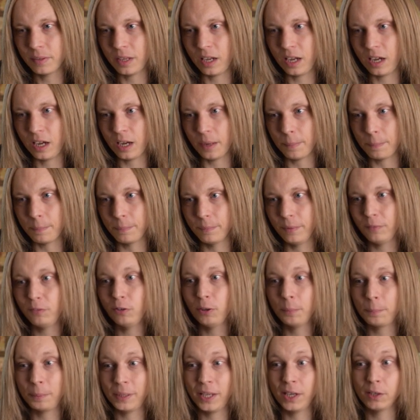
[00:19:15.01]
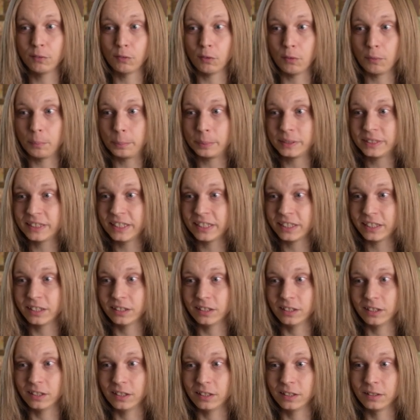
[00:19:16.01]
if you're a player of a
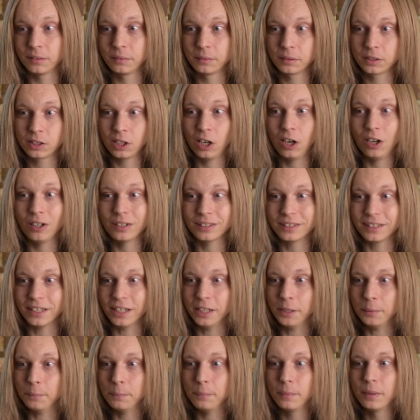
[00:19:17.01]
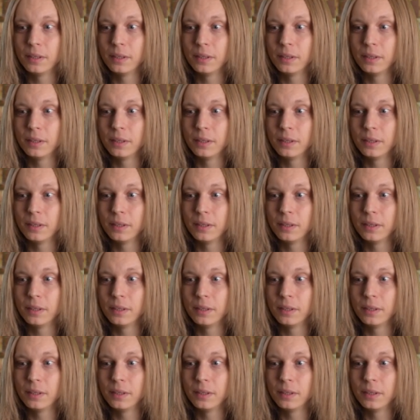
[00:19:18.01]
particular card game,